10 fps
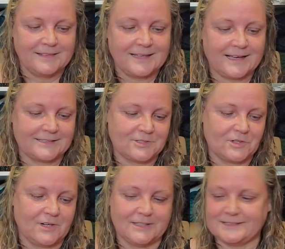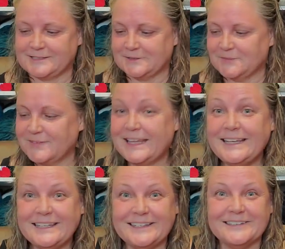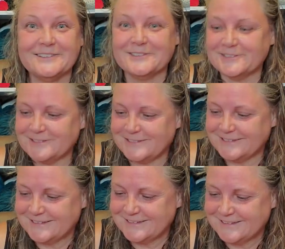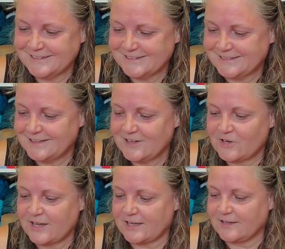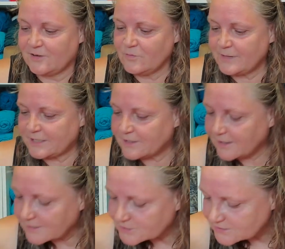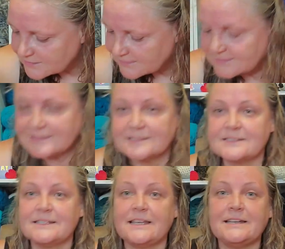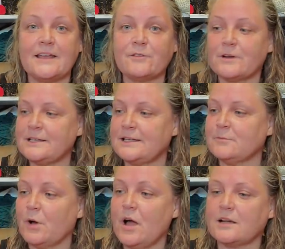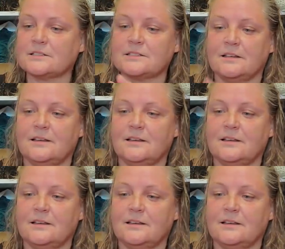That's awesome. Thank you. Okay. Oh my gosh. This is the never-ending box.